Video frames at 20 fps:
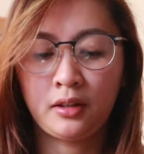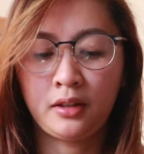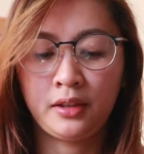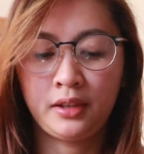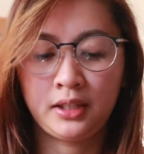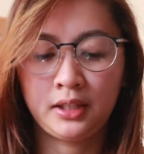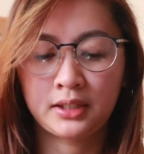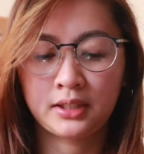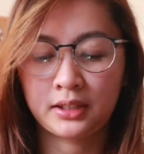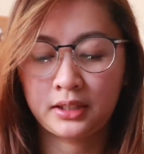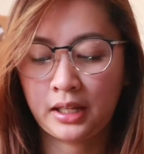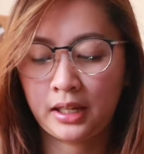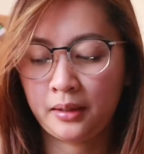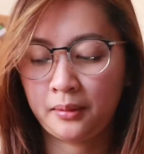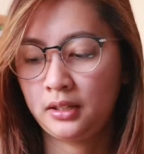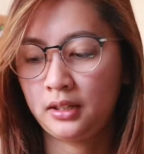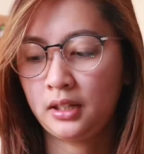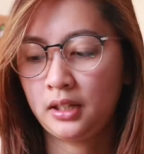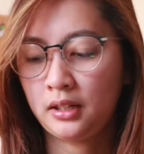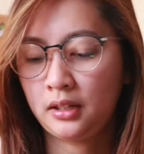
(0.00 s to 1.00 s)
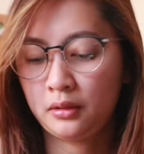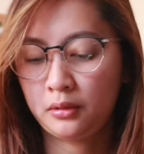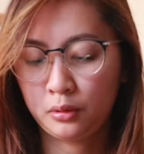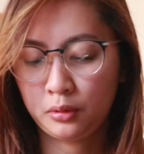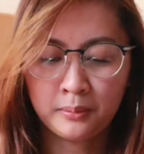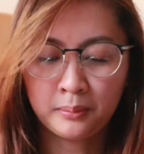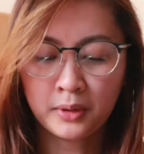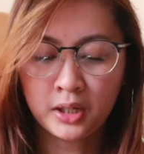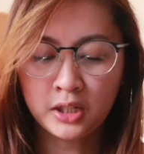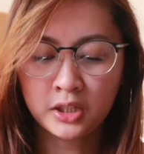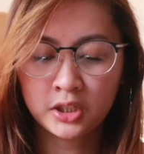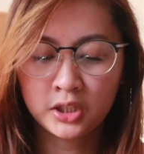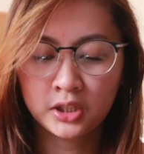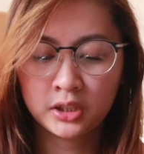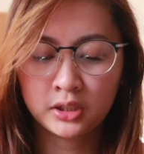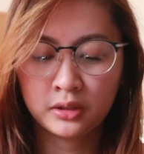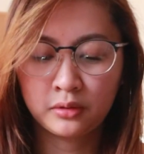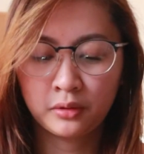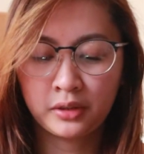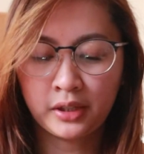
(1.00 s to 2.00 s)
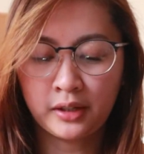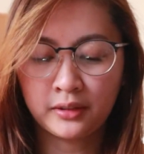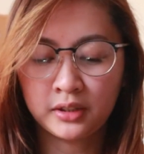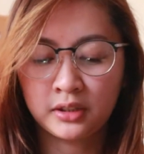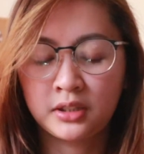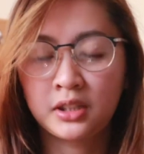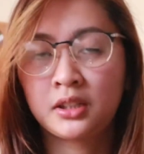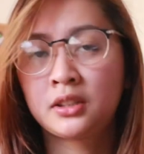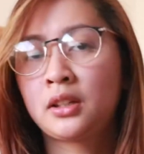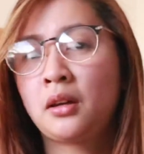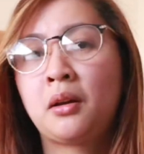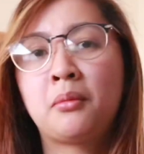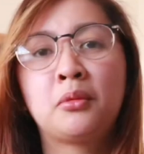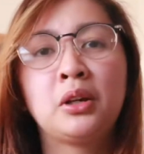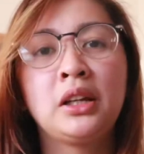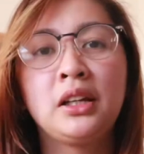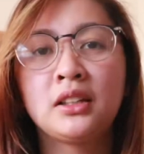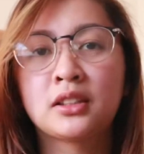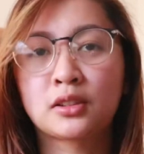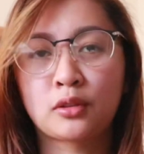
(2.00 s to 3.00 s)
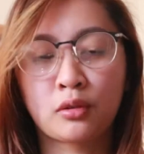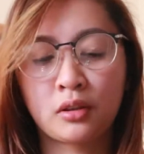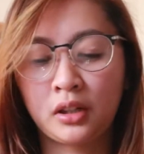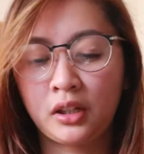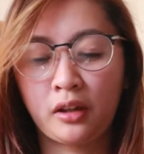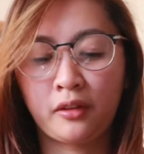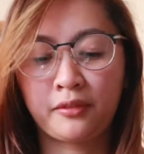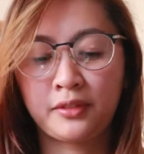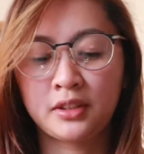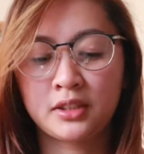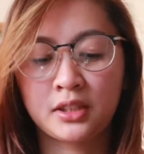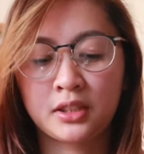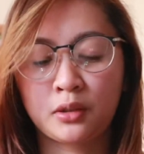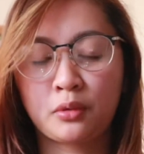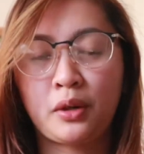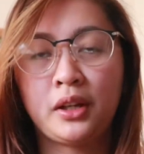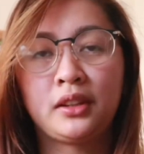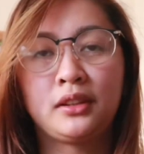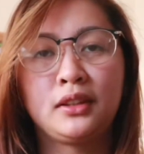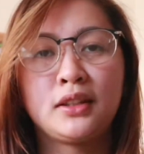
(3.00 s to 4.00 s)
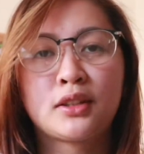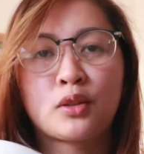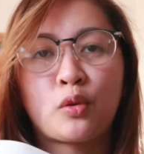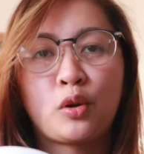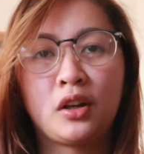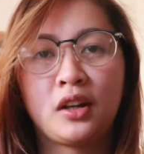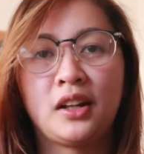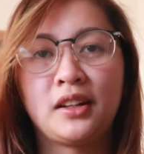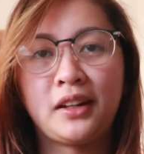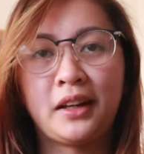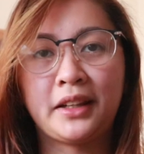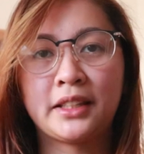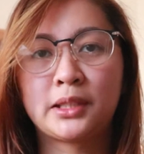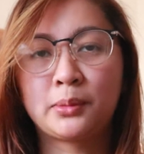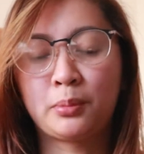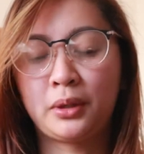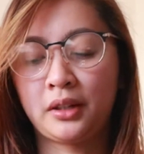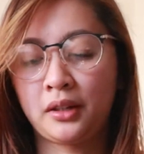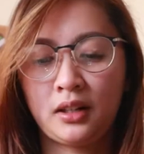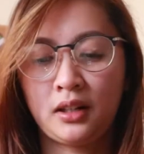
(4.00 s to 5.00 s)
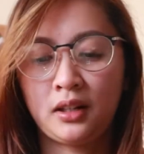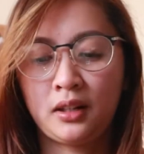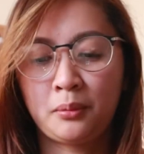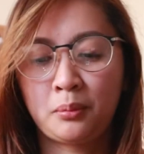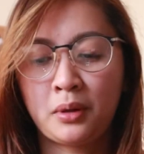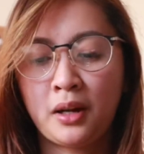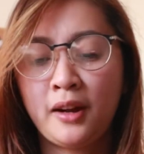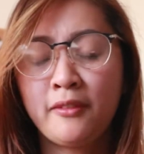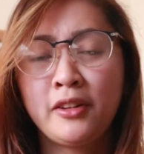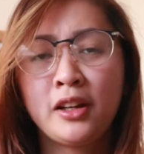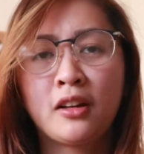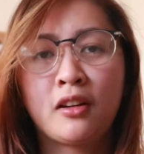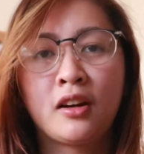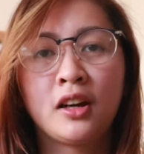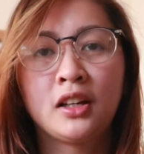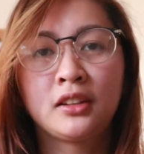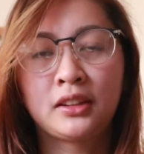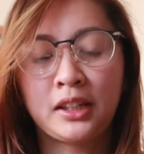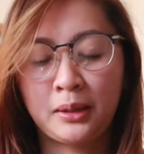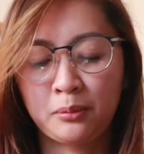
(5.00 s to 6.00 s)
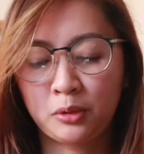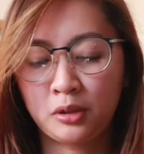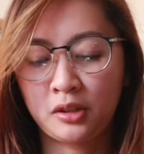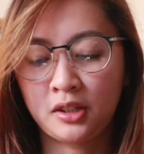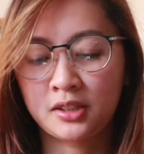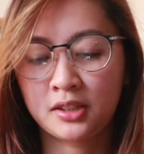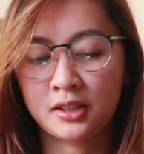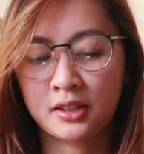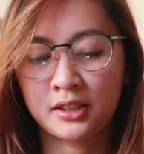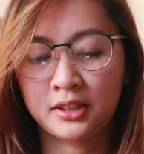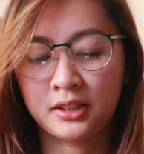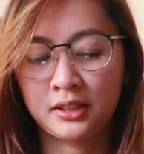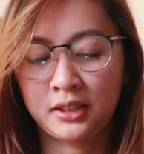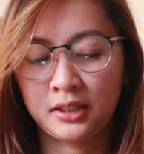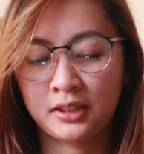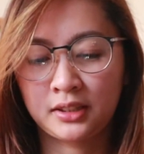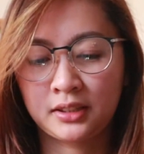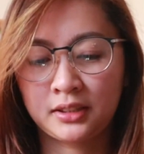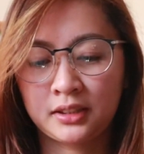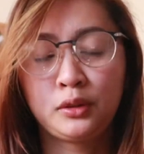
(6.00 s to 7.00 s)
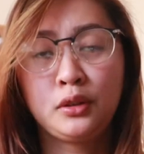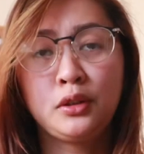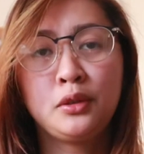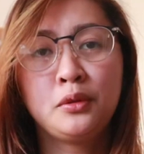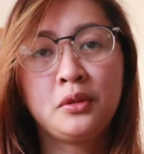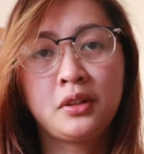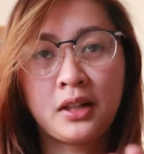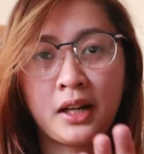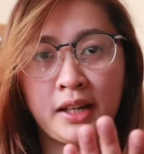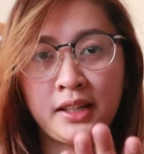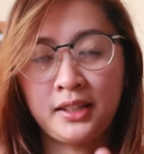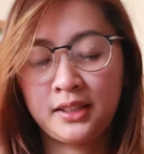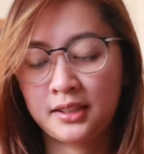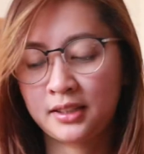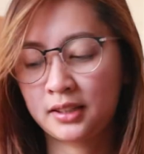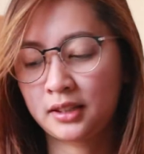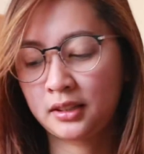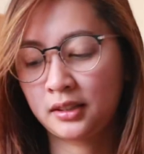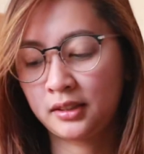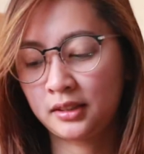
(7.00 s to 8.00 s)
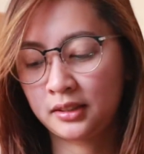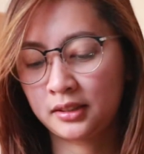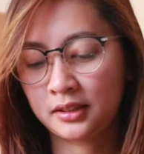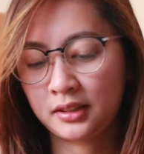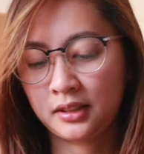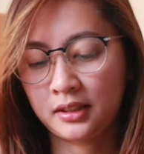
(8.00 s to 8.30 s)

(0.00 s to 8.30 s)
on this time. Now, March 2016, I'm really sorry if this is quite disorganized, but I'm having a hard time to discuss this to you guys because